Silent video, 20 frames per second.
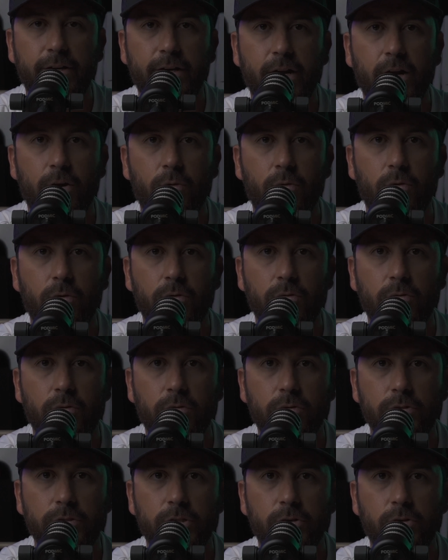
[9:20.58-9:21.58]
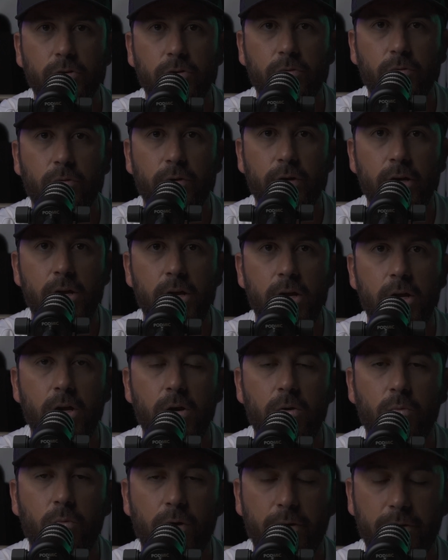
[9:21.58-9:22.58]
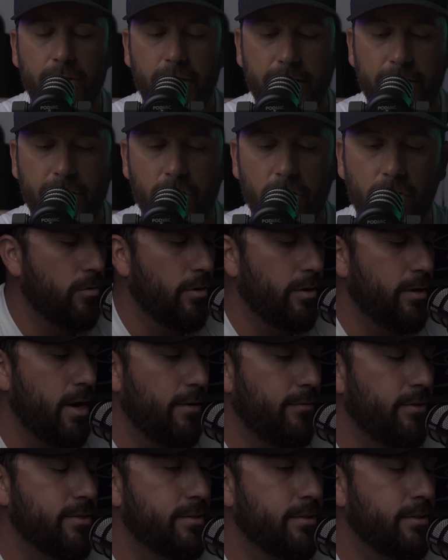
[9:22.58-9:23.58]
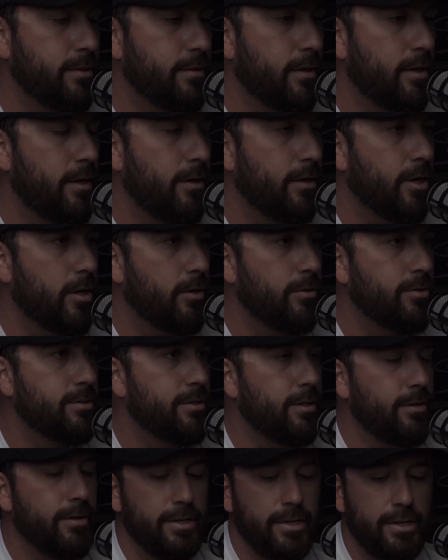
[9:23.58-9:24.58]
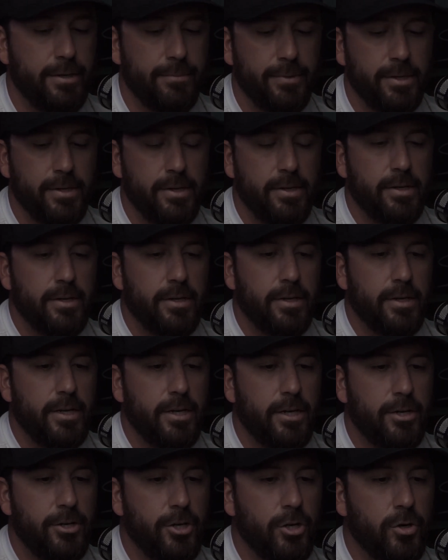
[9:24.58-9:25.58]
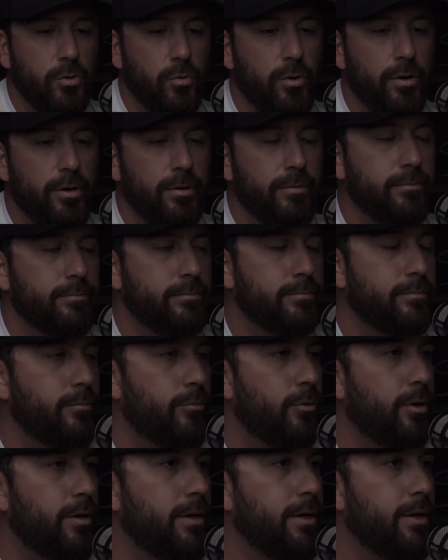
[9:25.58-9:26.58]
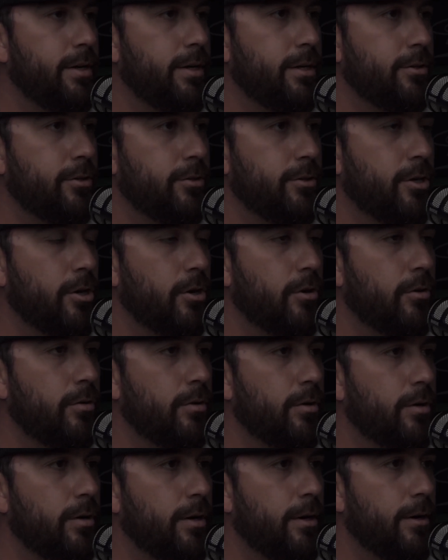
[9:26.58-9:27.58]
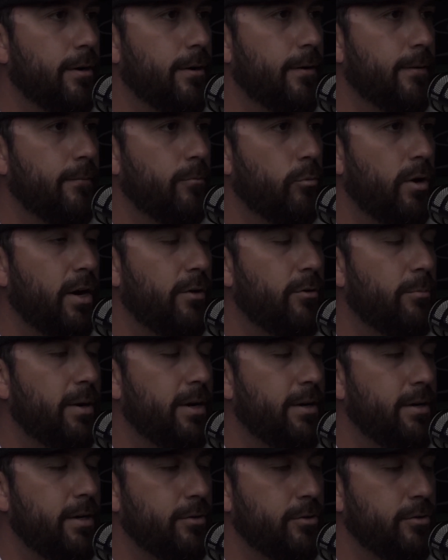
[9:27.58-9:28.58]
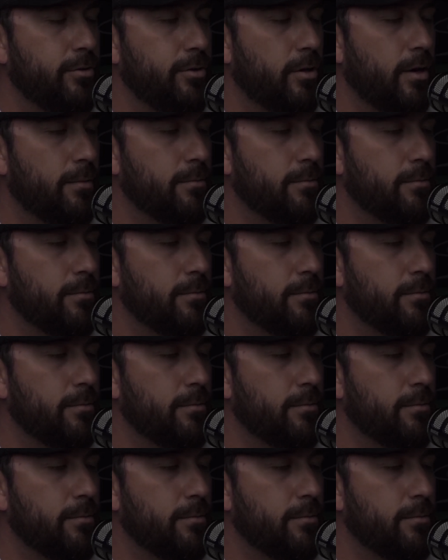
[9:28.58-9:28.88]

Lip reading: out who's who, where they go? And obviously our coach there, he knew where he needed to go, where everybody needed to go. I'm